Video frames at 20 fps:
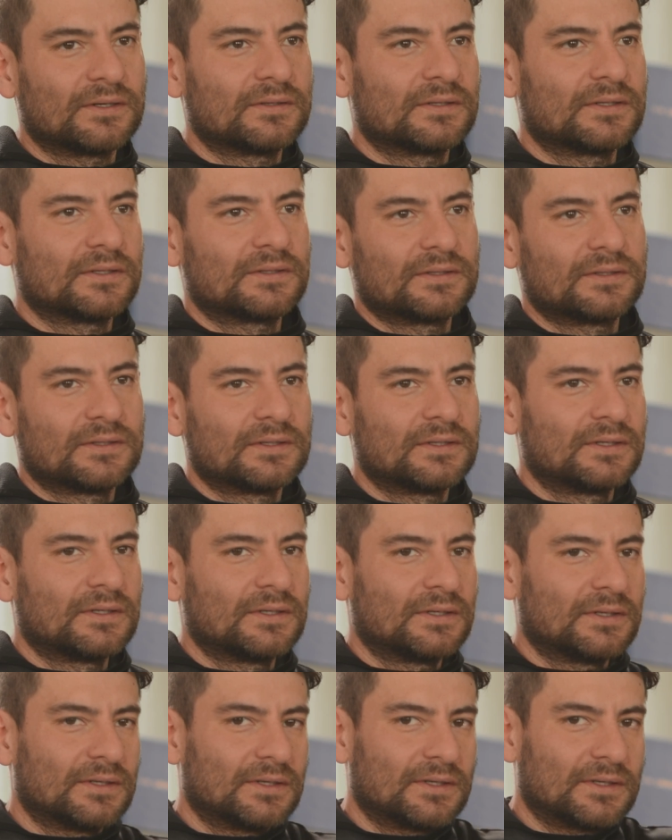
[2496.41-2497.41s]
though, that
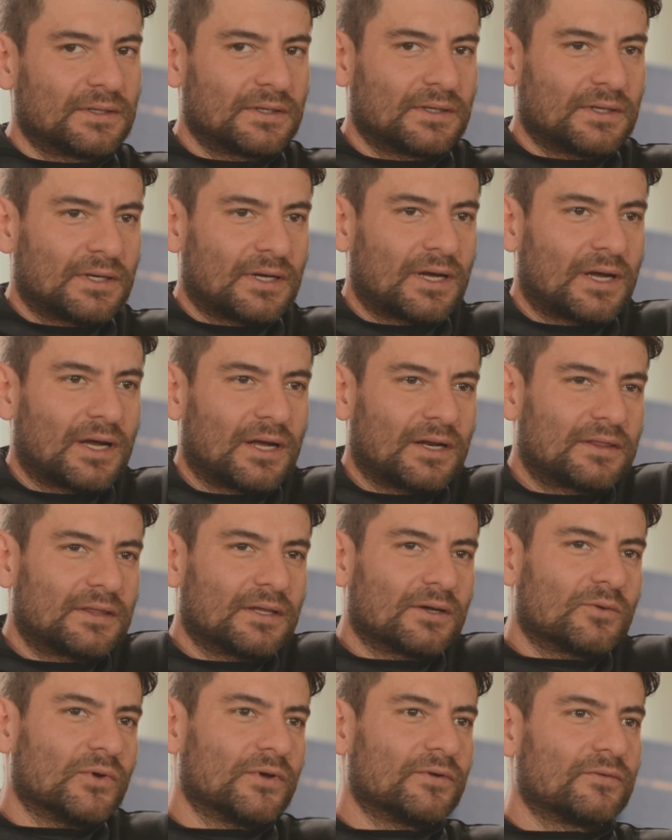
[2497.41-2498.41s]
I
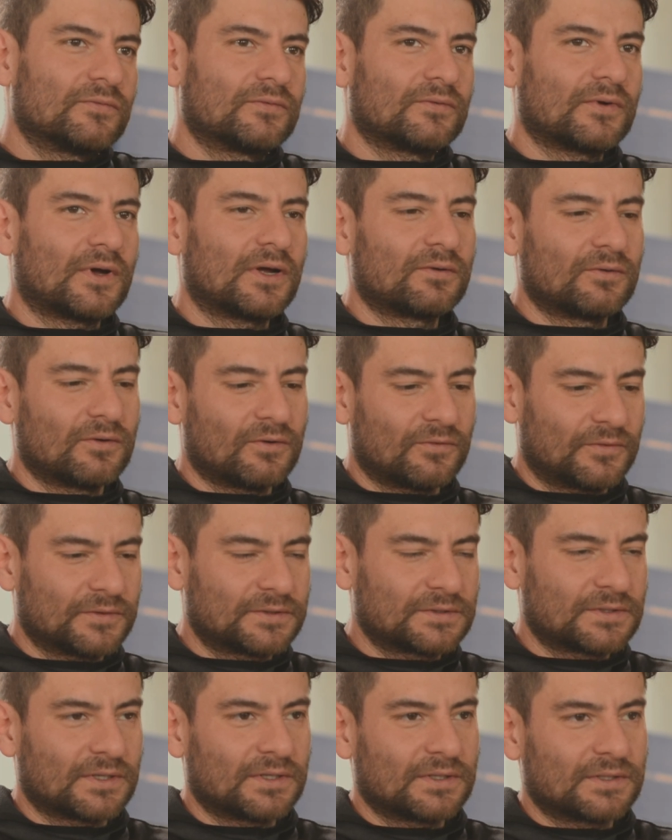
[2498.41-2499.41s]
think I don't know if we
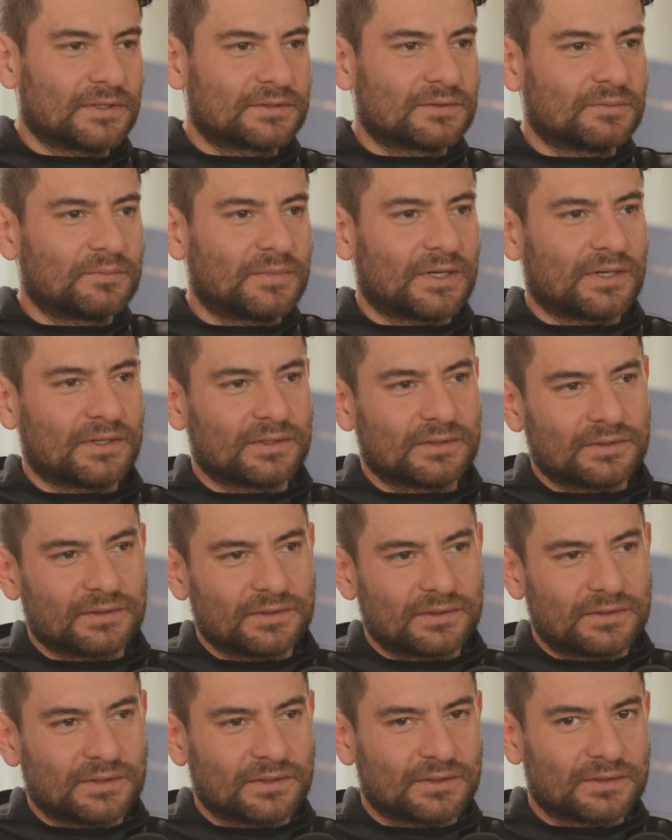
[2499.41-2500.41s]
studied this about
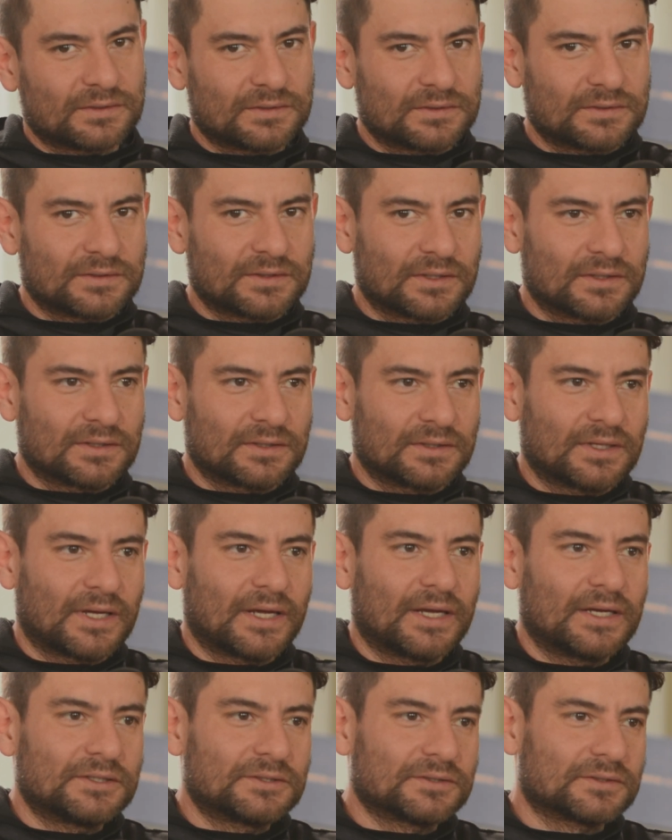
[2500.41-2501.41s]
the
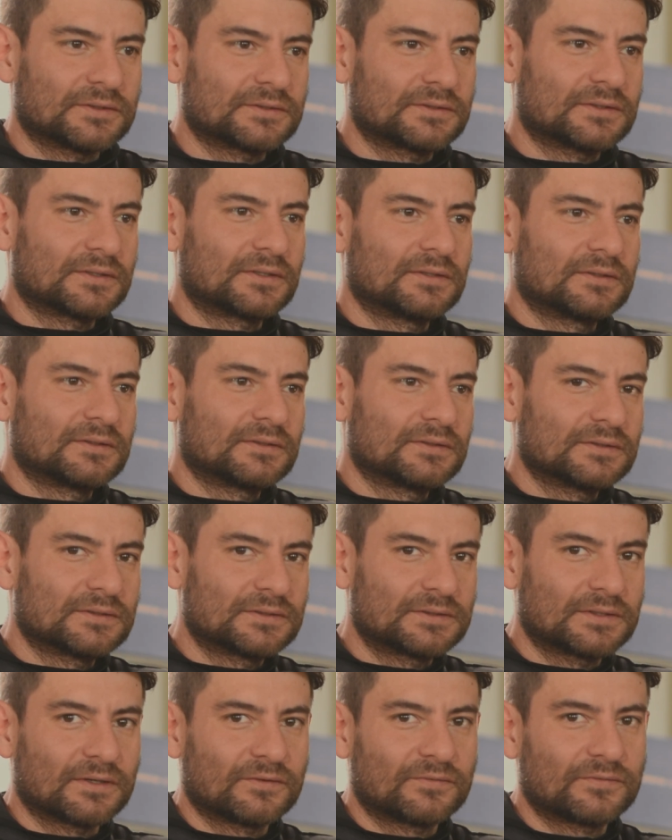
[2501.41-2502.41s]
angels,
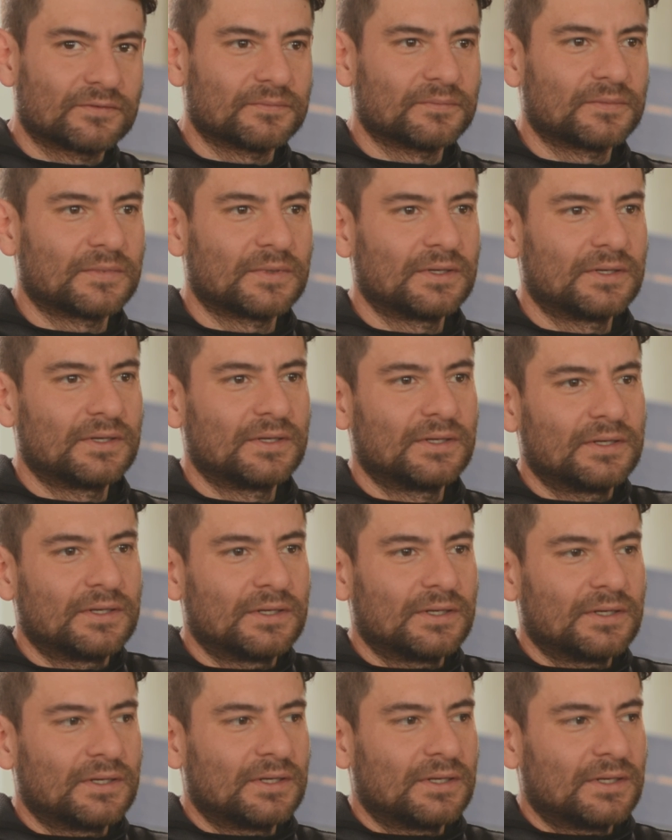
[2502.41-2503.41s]
seraphim,
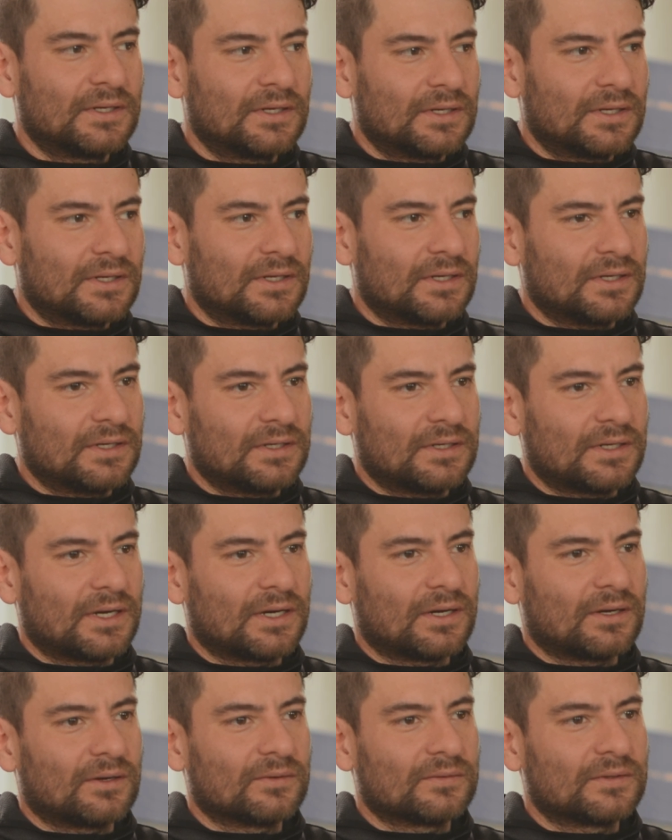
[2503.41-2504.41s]
and
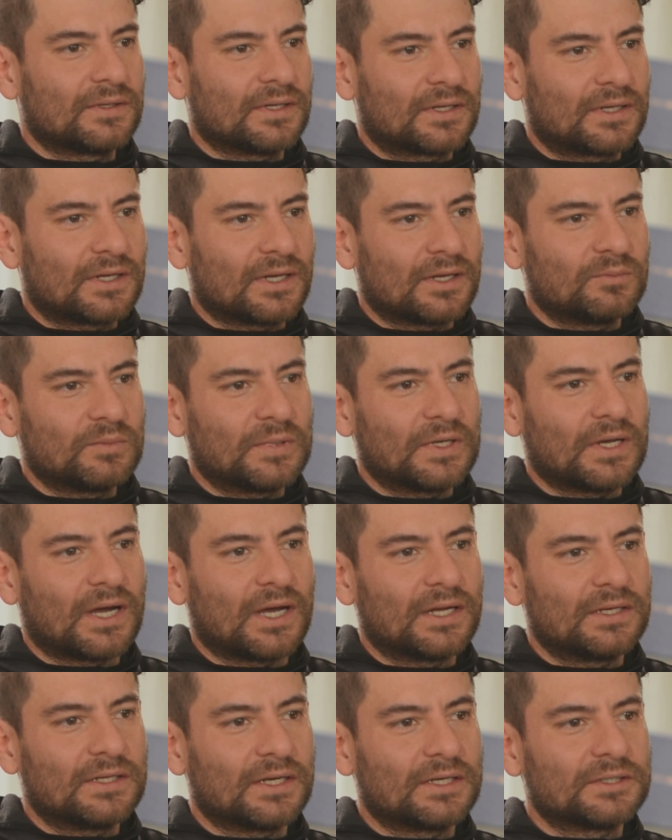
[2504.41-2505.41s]
how they can be
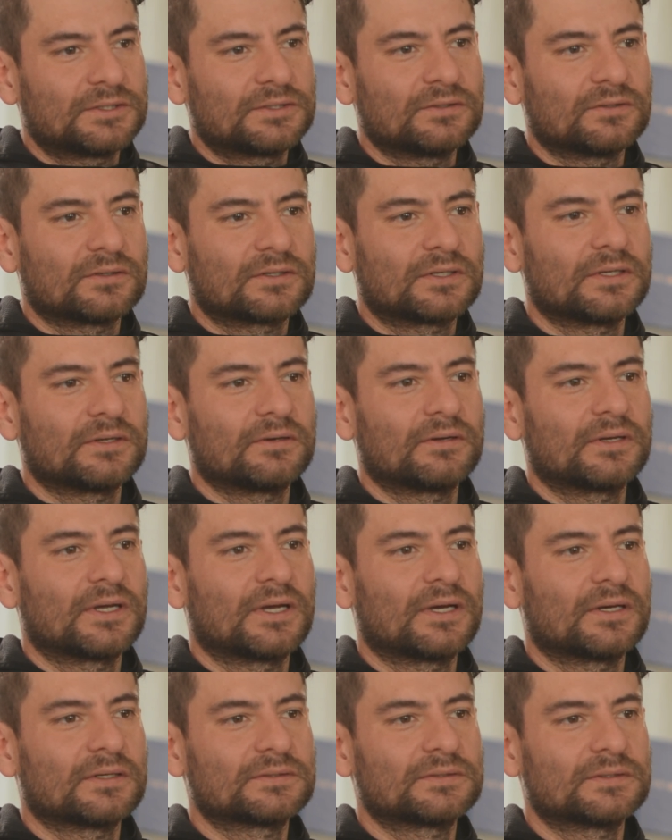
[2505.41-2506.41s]
ideational
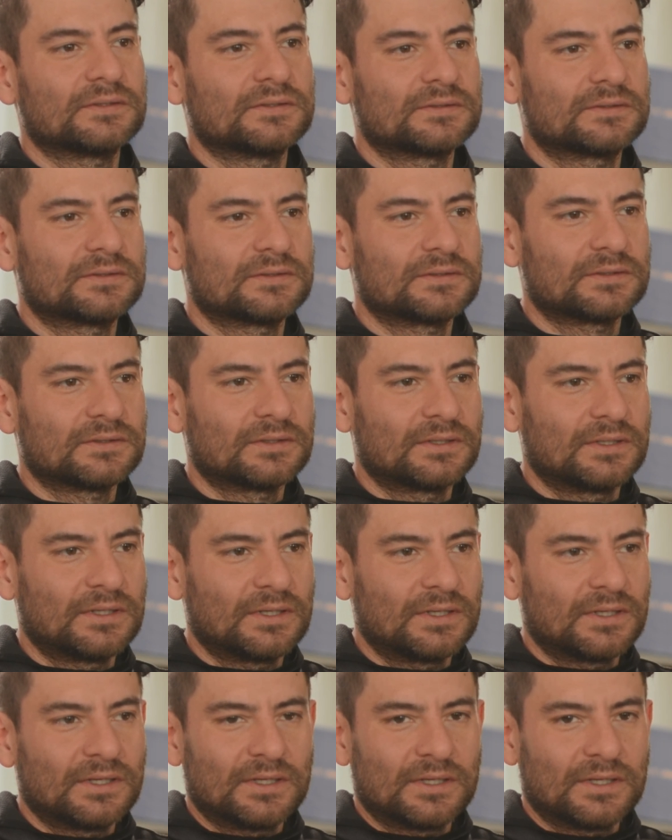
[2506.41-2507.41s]
clearinghouses
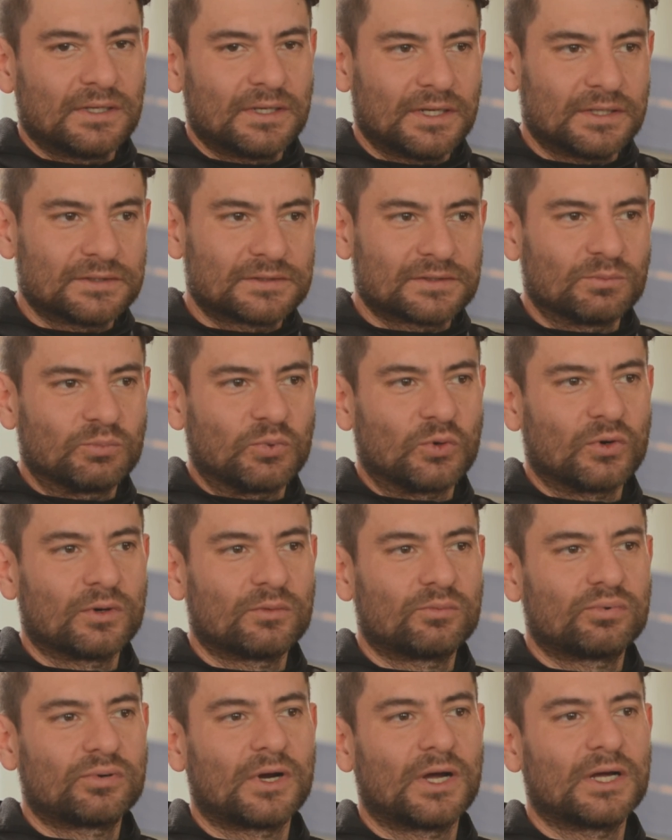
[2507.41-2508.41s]
and
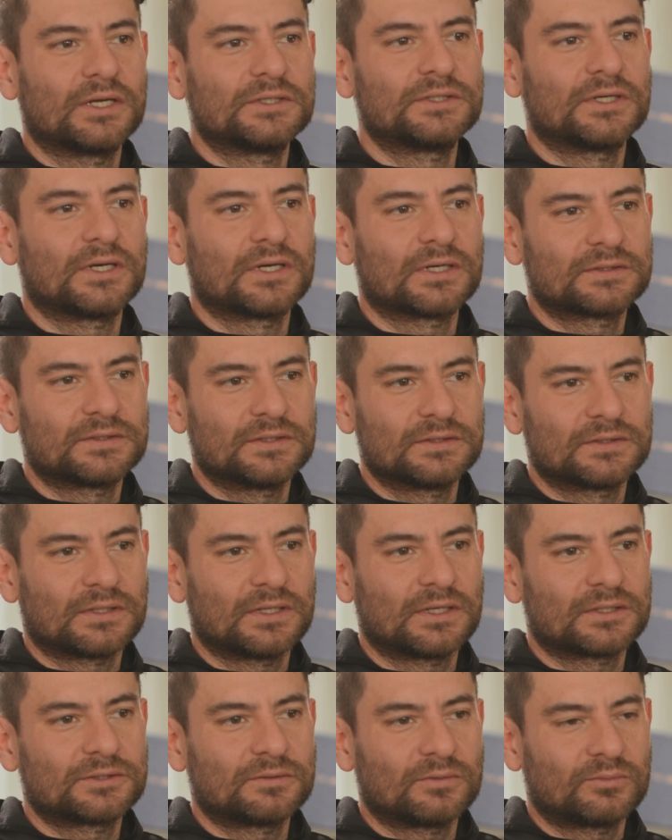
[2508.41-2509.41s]
support projects,
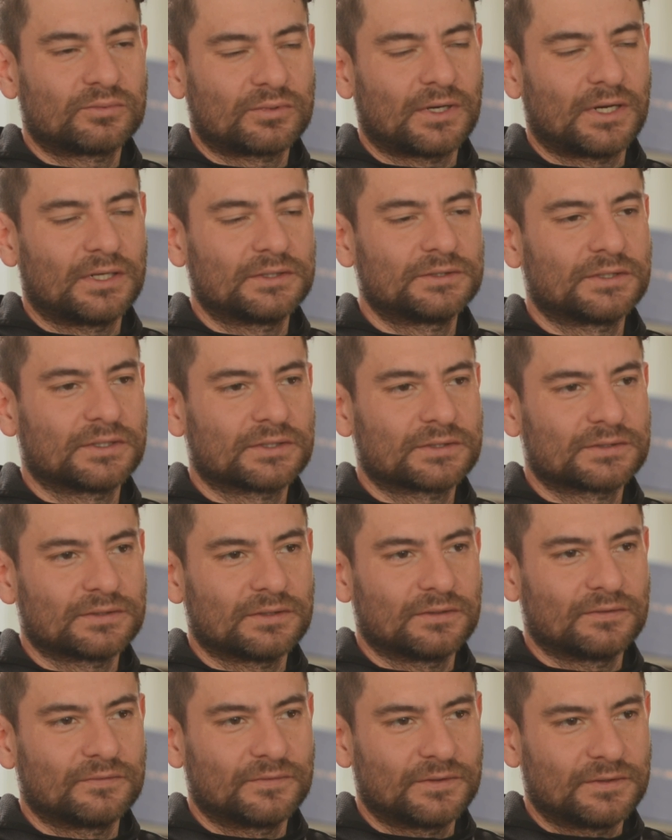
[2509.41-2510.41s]
intellectual
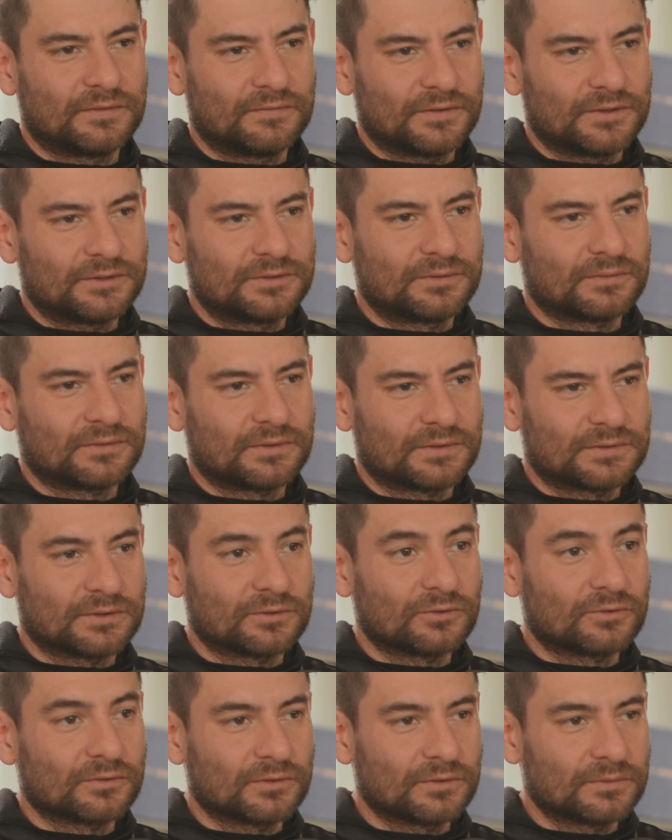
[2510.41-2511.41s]
projects of individuals
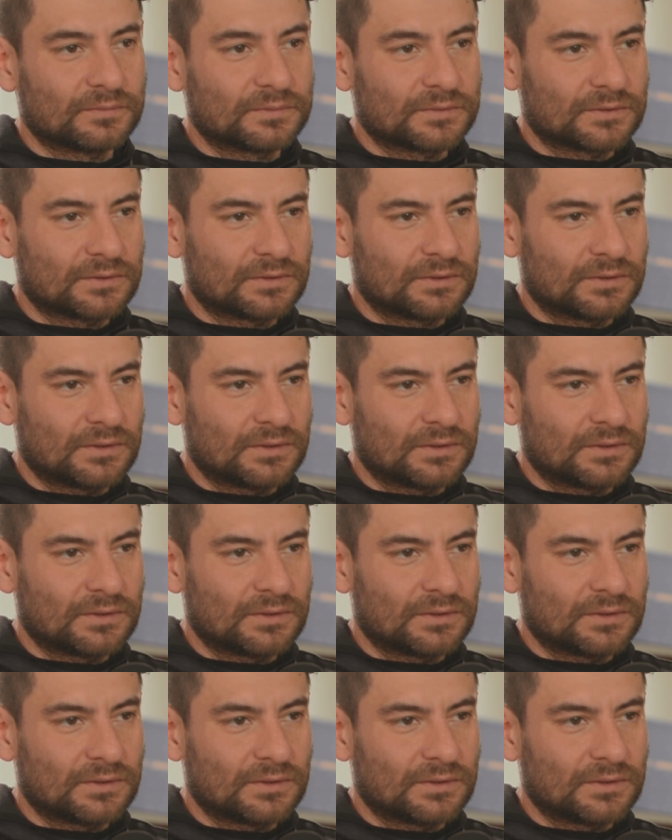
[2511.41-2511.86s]
and groups.